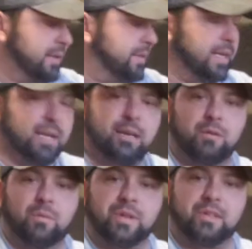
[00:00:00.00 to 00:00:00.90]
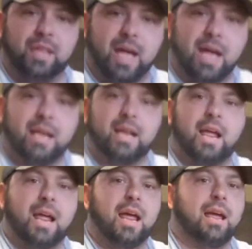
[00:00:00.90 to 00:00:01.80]
thing with that,
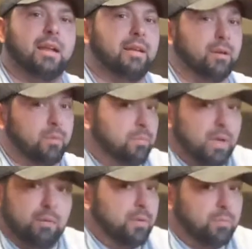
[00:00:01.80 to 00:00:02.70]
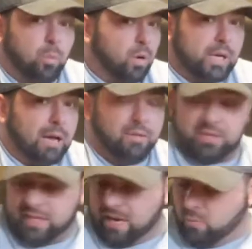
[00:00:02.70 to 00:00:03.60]
and it would work out the
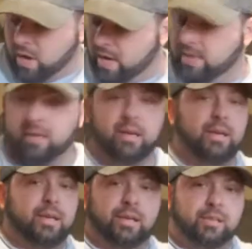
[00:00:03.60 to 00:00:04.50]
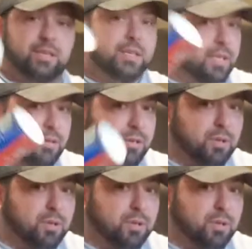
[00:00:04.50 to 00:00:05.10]
same way. You just need your